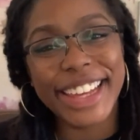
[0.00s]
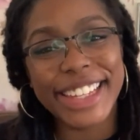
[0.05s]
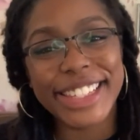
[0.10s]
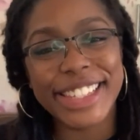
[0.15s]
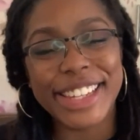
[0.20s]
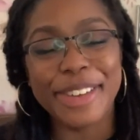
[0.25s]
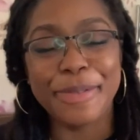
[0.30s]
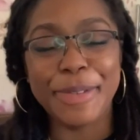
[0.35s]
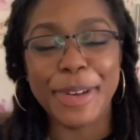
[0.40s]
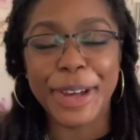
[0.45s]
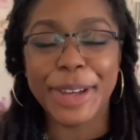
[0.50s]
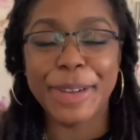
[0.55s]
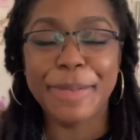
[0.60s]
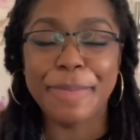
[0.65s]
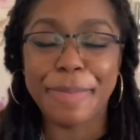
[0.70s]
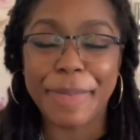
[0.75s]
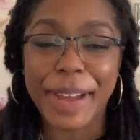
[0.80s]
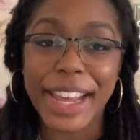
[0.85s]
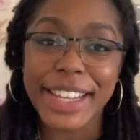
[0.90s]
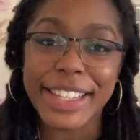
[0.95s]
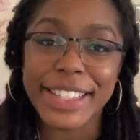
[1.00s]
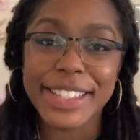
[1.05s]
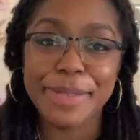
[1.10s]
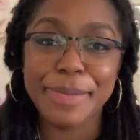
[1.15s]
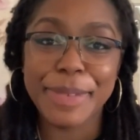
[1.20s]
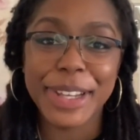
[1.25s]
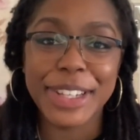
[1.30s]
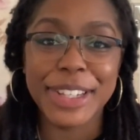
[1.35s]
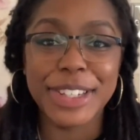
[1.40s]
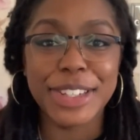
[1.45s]
guys, and welcome back to
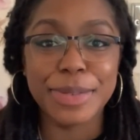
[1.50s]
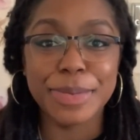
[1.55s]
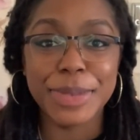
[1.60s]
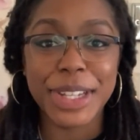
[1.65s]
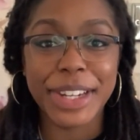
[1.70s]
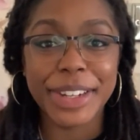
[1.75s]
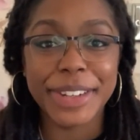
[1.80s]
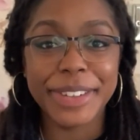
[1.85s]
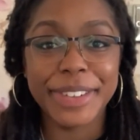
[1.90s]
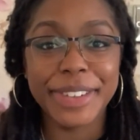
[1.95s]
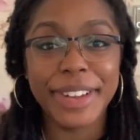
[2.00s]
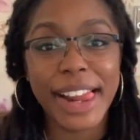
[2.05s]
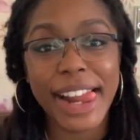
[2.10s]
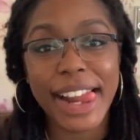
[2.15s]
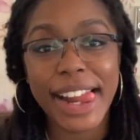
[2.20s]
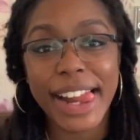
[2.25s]
my YouTube channel.